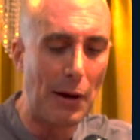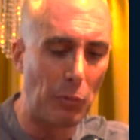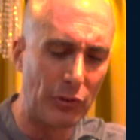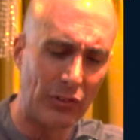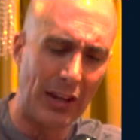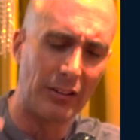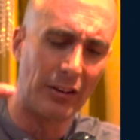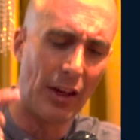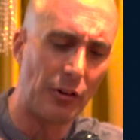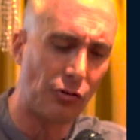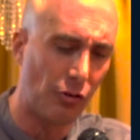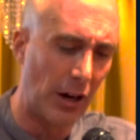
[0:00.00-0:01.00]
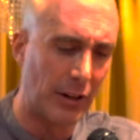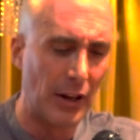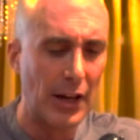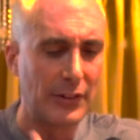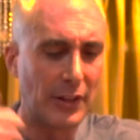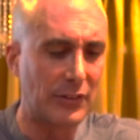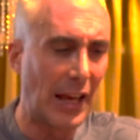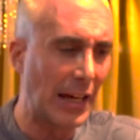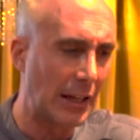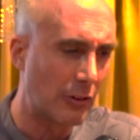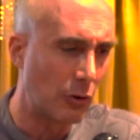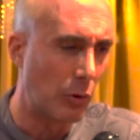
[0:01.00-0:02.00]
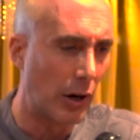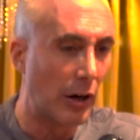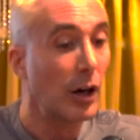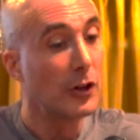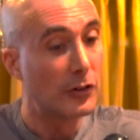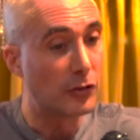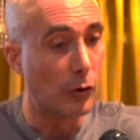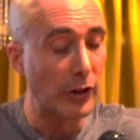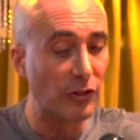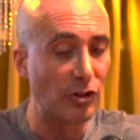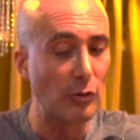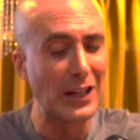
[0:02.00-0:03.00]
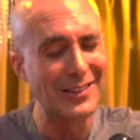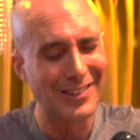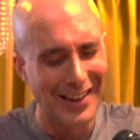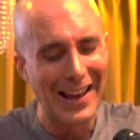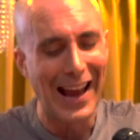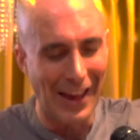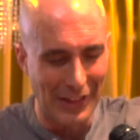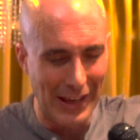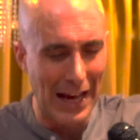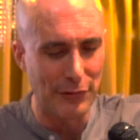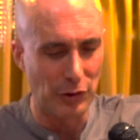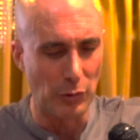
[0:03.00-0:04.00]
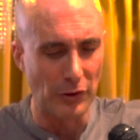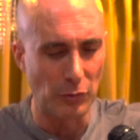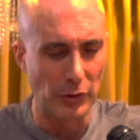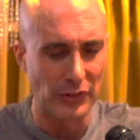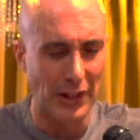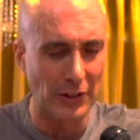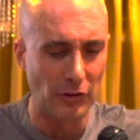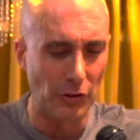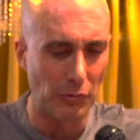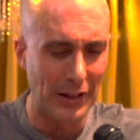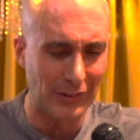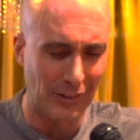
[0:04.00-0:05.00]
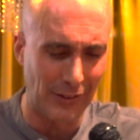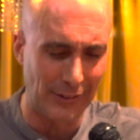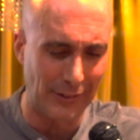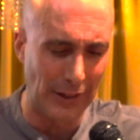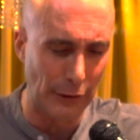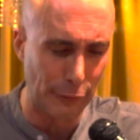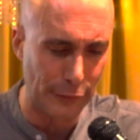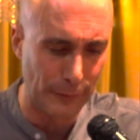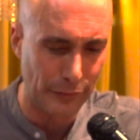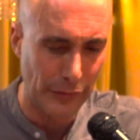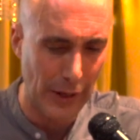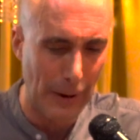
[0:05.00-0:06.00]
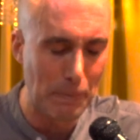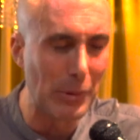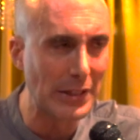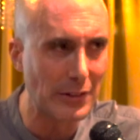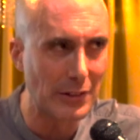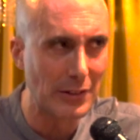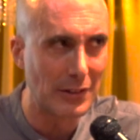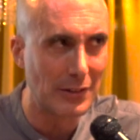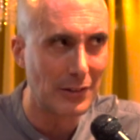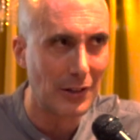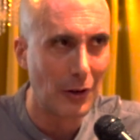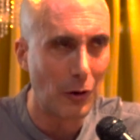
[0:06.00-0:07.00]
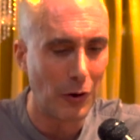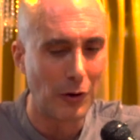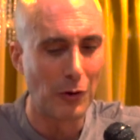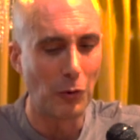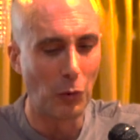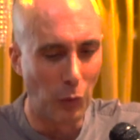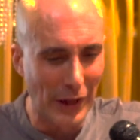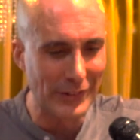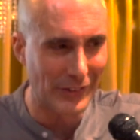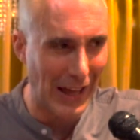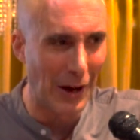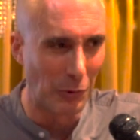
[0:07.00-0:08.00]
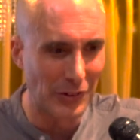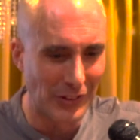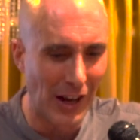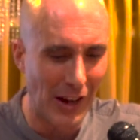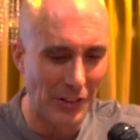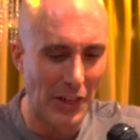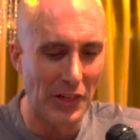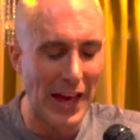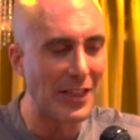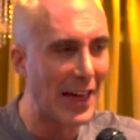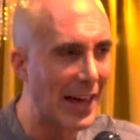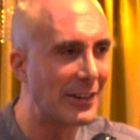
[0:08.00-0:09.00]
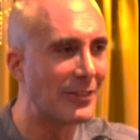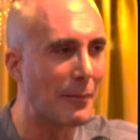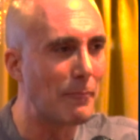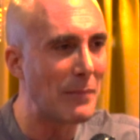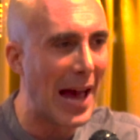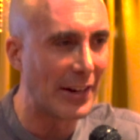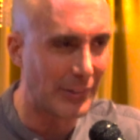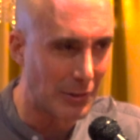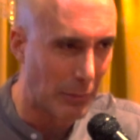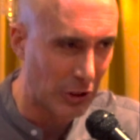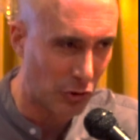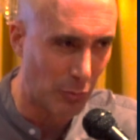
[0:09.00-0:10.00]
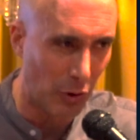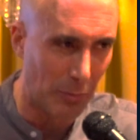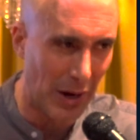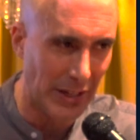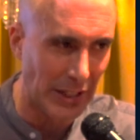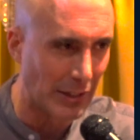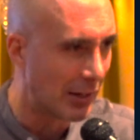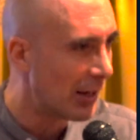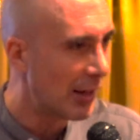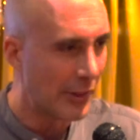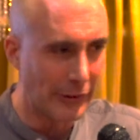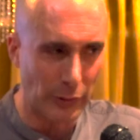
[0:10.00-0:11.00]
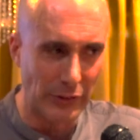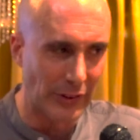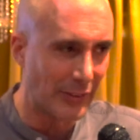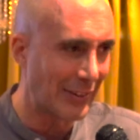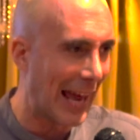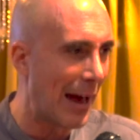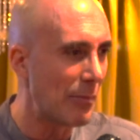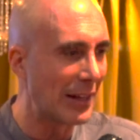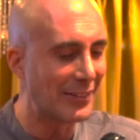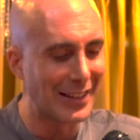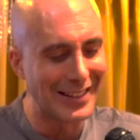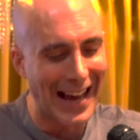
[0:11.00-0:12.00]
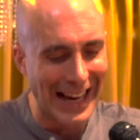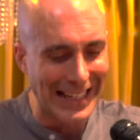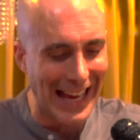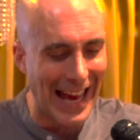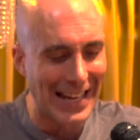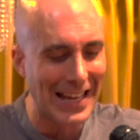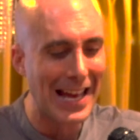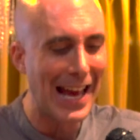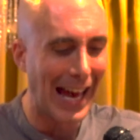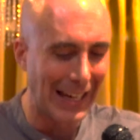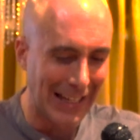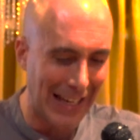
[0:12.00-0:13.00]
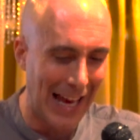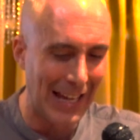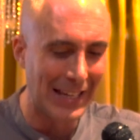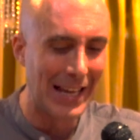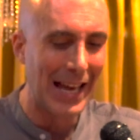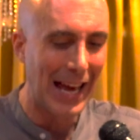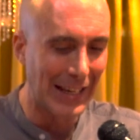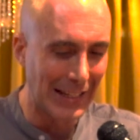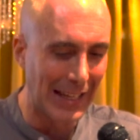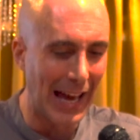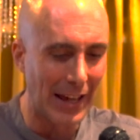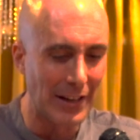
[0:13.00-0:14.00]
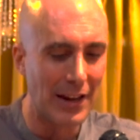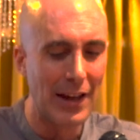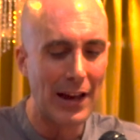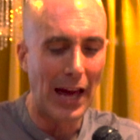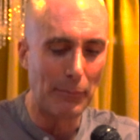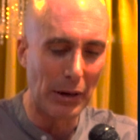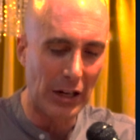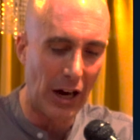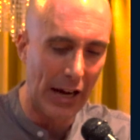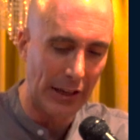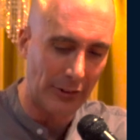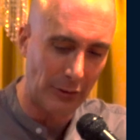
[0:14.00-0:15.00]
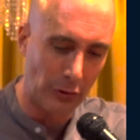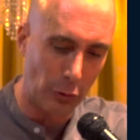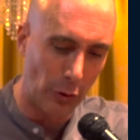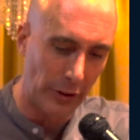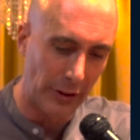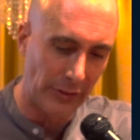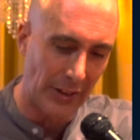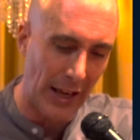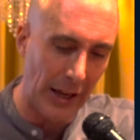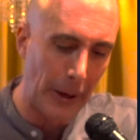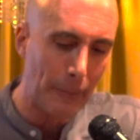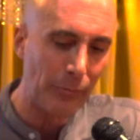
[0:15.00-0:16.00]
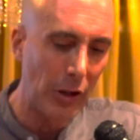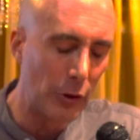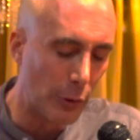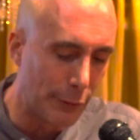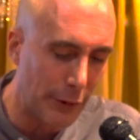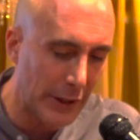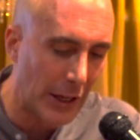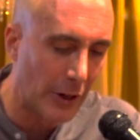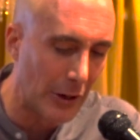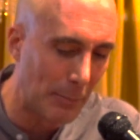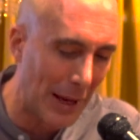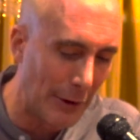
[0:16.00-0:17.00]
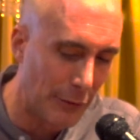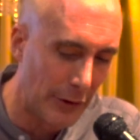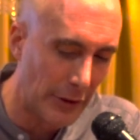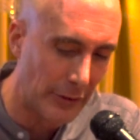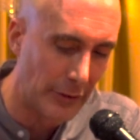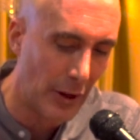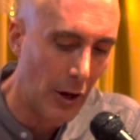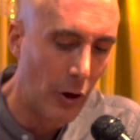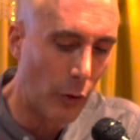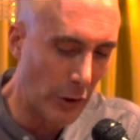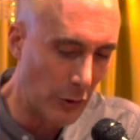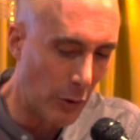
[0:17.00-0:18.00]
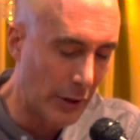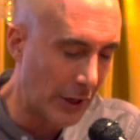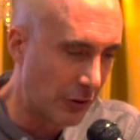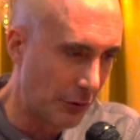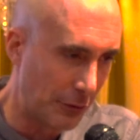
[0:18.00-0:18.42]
and we'll send another truck to take it to our storage unit, and then afterwards we'll send you the rest of the stuff. But once that was done, they demanded much more money. This was a scam they did again and again and again. And Machias was quoted as saying, you are fucking gonna pay for this or you won't get your